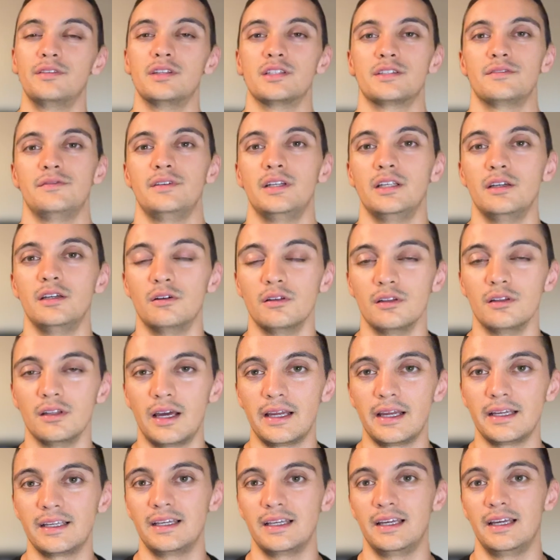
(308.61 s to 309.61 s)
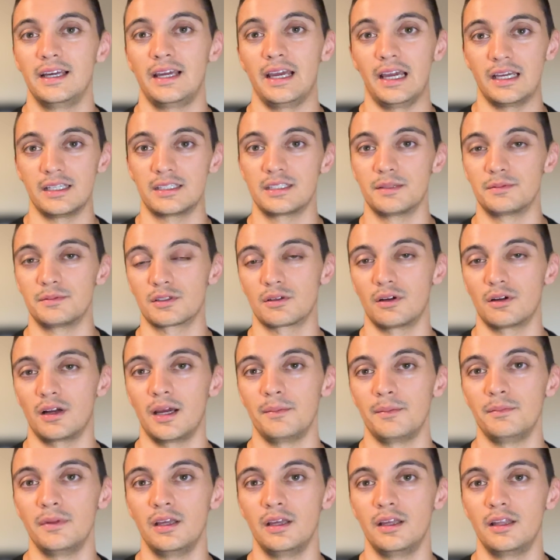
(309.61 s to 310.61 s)
this video a like and
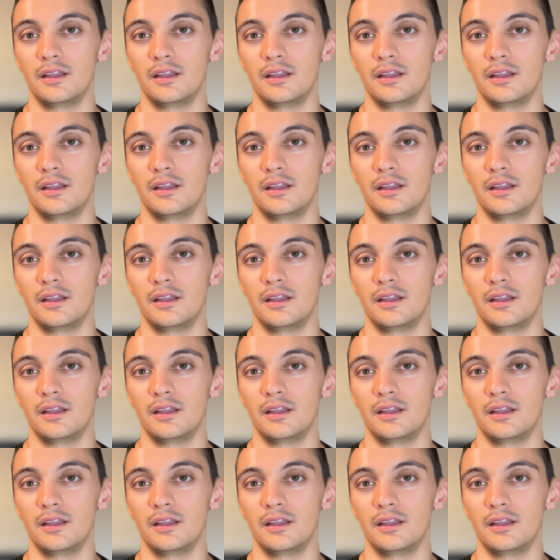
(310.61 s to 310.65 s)
subscribe.